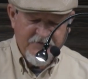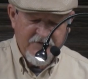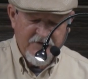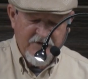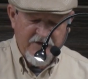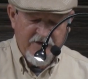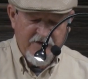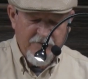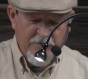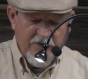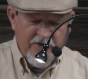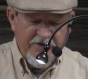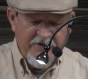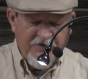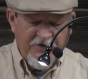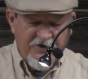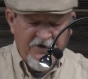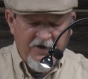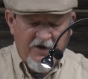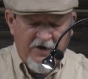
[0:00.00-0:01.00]
And believe it
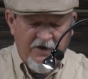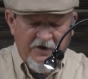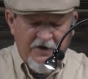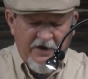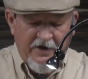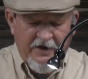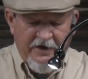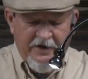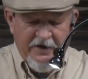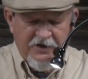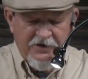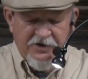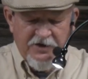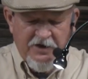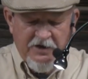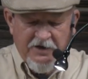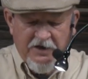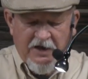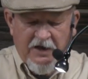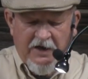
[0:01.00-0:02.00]
or not, I
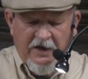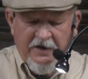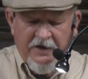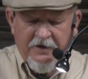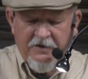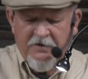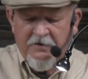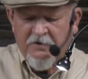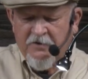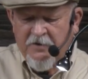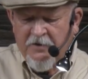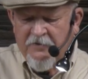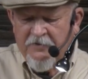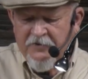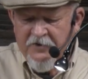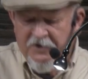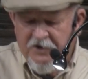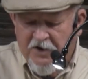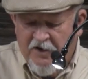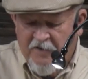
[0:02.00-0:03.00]
actually like the
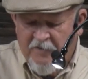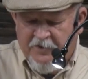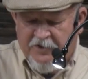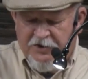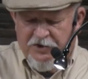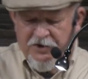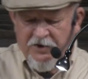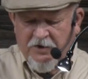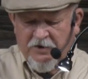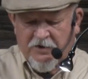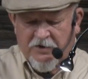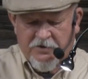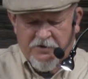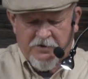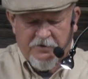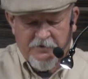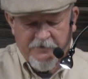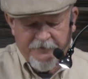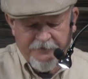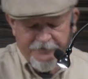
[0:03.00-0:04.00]
Tommy Chucks.
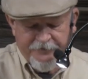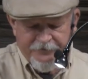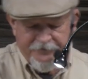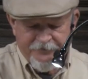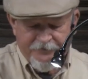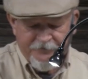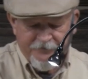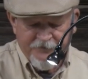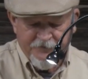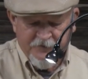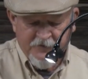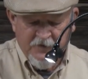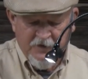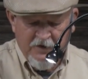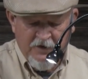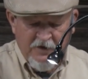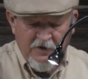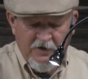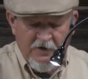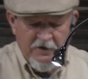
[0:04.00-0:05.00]

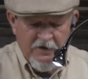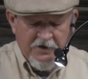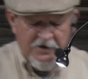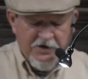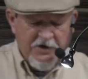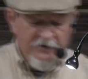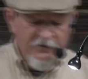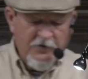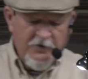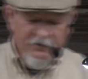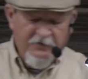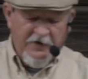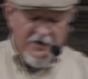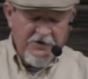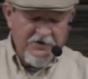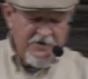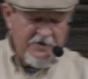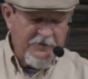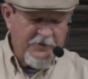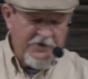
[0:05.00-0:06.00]
Let's see if we can find
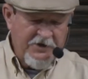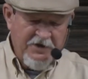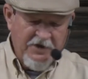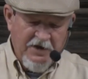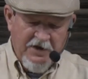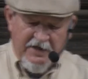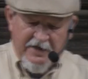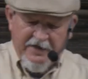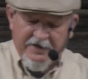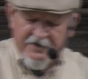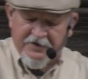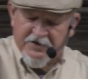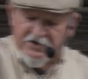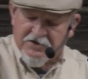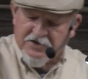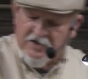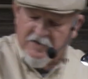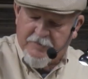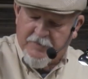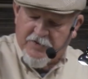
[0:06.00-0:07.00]
something to line this
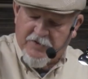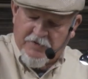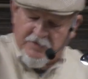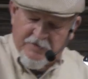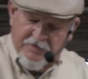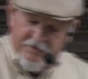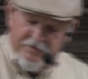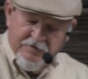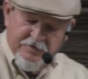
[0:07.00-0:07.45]
up on.